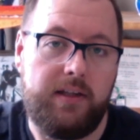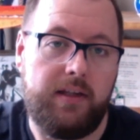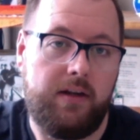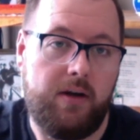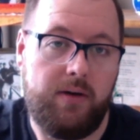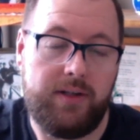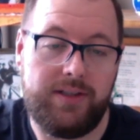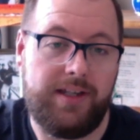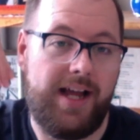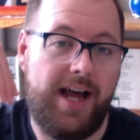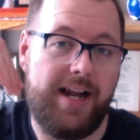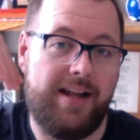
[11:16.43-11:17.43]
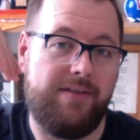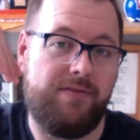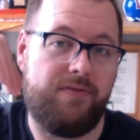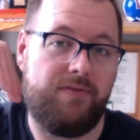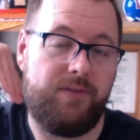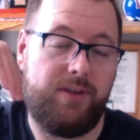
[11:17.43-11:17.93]
A lot
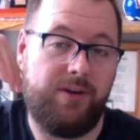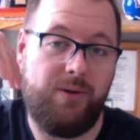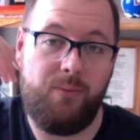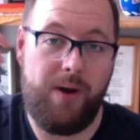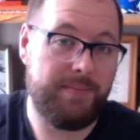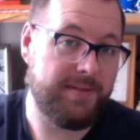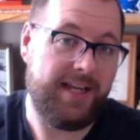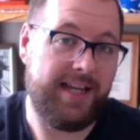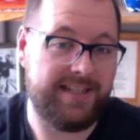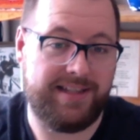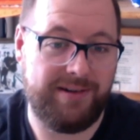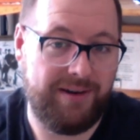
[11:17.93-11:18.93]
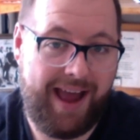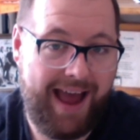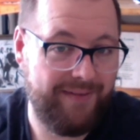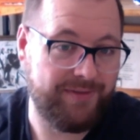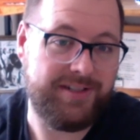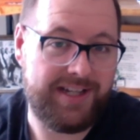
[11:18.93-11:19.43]
of, websites that are
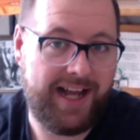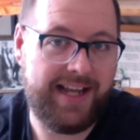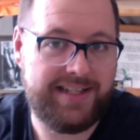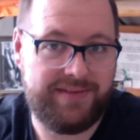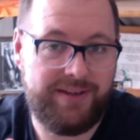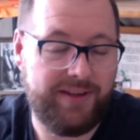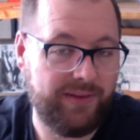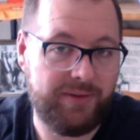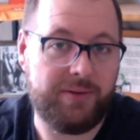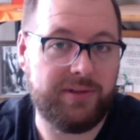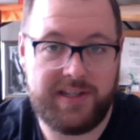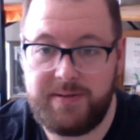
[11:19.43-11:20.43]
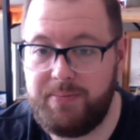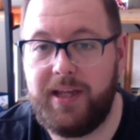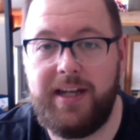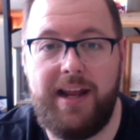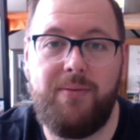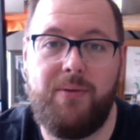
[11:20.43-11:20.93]
advertised via the Google
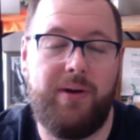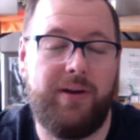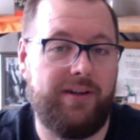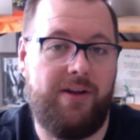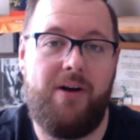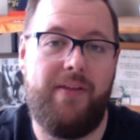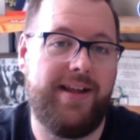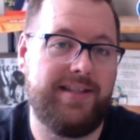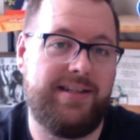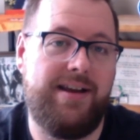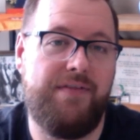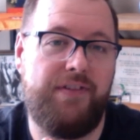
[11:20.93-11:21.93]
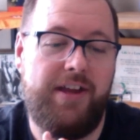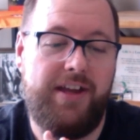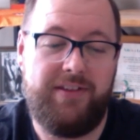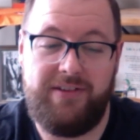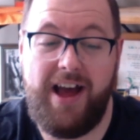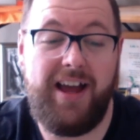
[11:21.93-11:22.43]
Display Network and all that stuff,
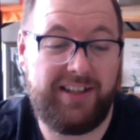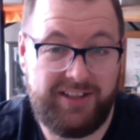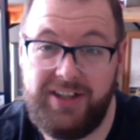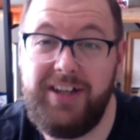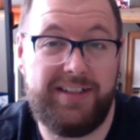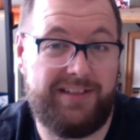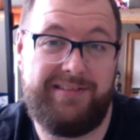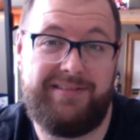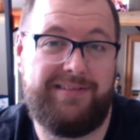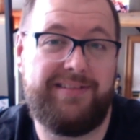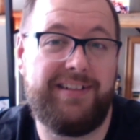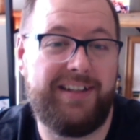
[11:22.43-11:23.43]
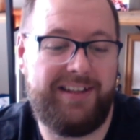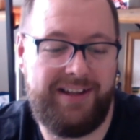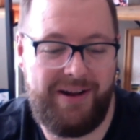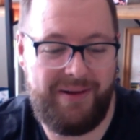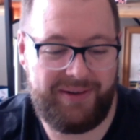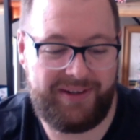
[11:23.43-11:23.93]
they're not good.
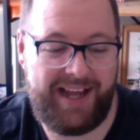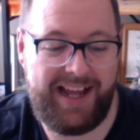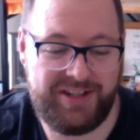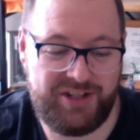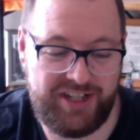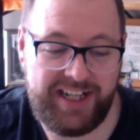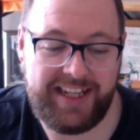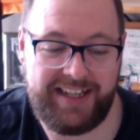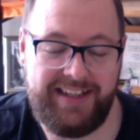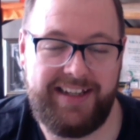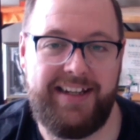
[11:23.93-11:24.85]
They're kind of shitty.